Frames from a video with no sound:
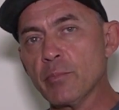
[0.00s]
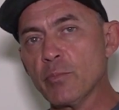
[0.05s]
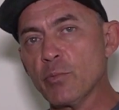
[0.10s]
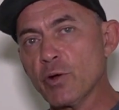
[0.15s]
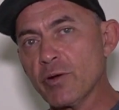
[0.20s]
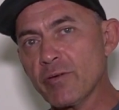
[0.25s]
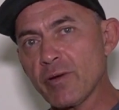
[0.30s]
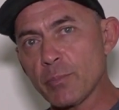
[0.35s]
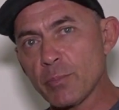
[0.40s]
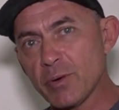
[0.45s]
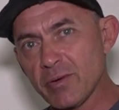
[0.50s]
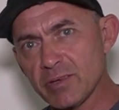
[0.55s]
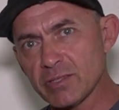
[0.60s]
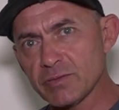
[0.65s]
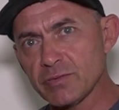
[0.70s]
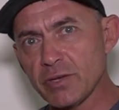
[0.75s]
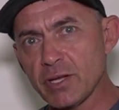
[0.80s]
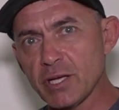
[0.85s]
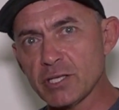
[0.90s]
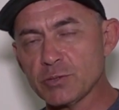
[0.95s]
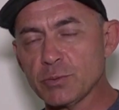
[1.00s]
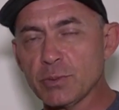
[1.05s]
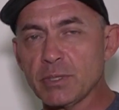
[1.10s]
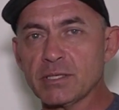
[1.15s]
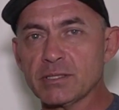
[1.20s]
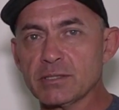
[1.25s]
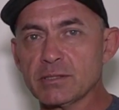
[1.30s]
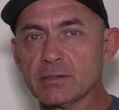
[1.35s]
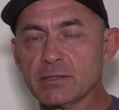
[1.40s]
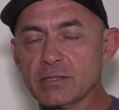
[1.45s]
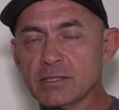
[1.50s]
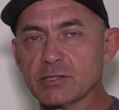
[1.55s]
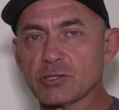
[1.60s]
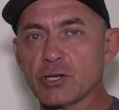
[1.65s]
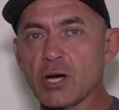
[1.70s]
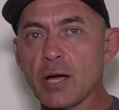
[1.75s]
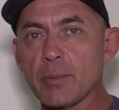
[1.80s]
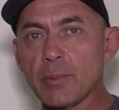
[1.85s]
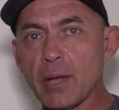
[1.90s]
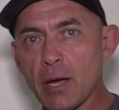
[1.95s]
One of our previous videos we just
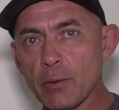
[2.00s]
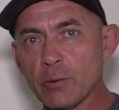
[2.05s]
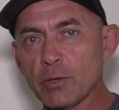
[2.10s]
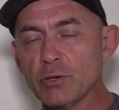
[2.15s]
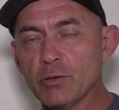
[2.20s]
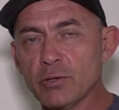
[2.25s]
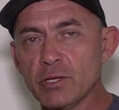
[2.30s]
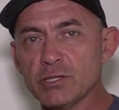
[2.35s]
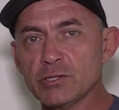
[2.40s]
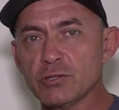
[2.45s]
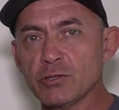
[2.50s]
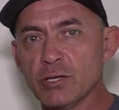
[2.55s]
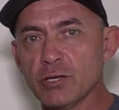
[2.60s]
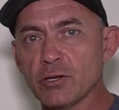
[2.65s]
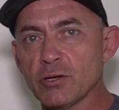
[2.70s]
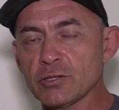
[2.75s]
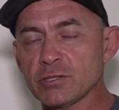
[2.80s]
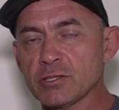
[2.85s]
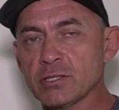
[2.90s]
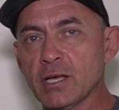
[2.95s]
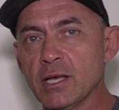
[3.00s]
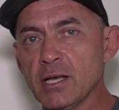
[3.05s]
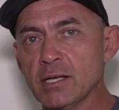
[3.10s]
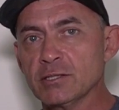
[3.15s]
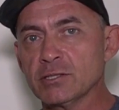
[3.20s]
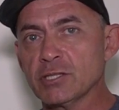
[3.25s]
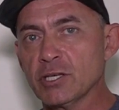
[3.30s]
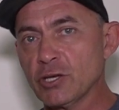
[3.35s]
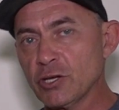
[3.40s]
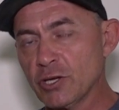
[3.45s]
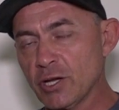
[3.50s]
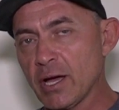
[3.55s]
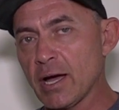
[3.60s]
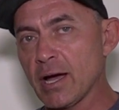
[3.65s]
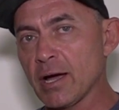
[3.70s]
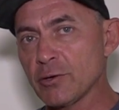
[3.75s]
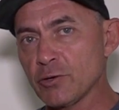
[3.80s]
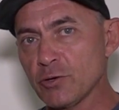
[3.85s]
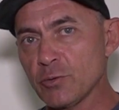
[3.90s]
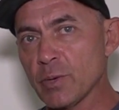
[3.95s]
described how we do these uni knots, so you know
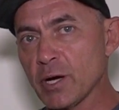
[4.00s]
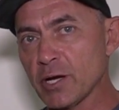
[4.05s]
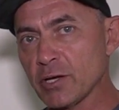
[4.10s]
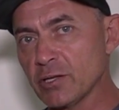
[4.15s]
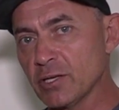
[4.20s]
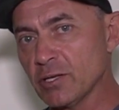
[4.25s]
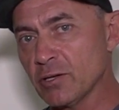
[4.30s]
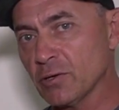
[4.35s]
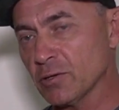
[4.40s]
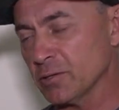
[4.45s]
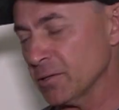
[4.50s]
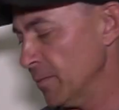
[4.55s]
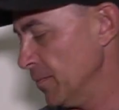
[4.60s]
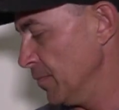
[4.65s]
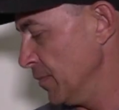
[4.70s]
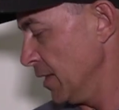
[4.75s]
how I do my uni knot.